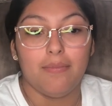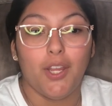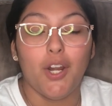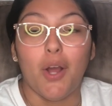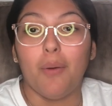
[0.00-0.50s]

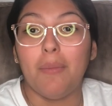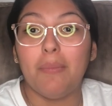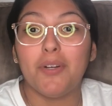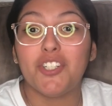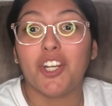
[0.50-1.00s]
you know, me
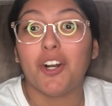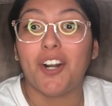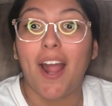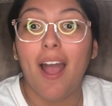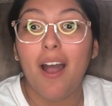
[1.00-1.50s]
pushing her
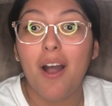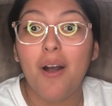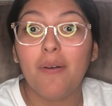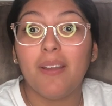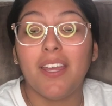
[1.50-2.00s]

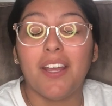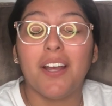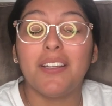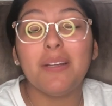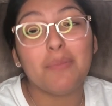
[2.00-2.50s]
out. He
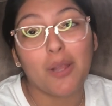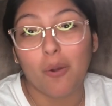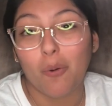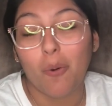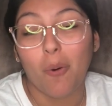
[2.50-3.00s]
cut the
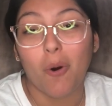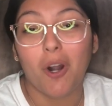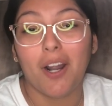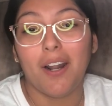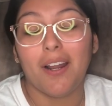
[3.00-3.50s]
umbilical
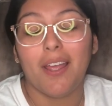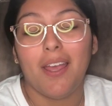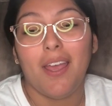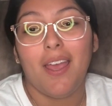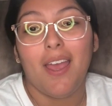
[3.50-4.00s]
cord,
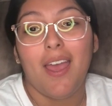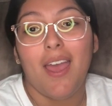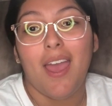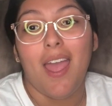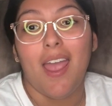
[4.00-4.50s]

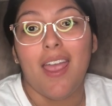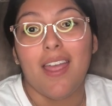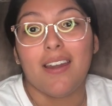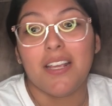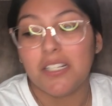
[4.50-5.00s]

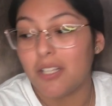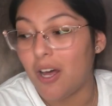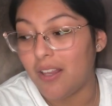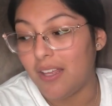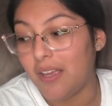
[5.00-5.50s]
and he
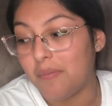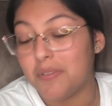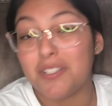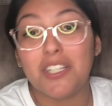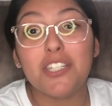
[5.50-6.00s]
saw them
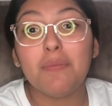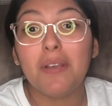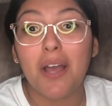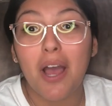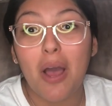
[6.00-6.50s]
stitch
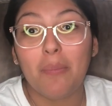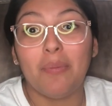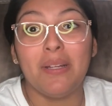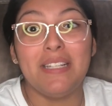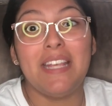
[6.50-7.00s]
me up,
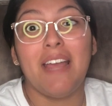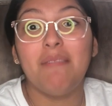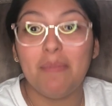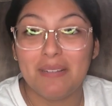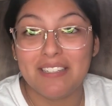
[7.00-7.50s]
take
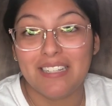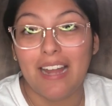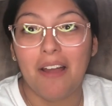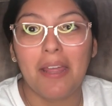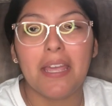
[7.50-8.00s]
my placenta
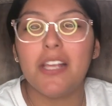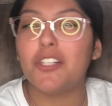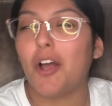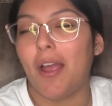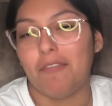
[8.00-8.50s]
out. Like, he
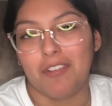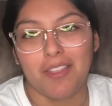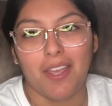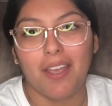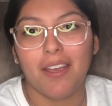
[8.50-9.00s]
saw
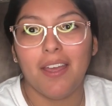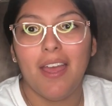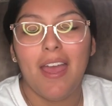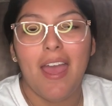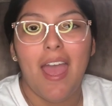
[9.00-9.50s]
everything.
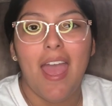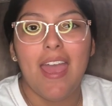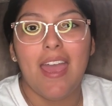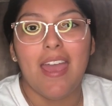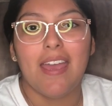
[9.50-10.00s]

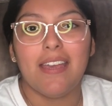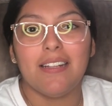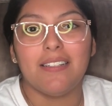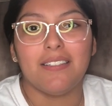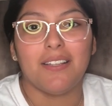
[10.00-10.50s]

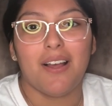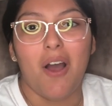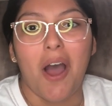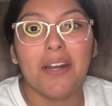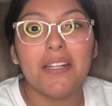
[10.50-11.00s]
And
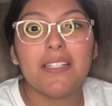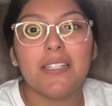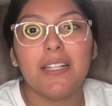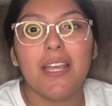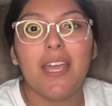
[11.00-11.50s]

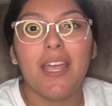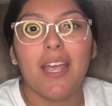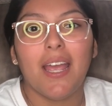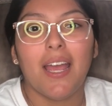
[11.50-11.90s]
honestly,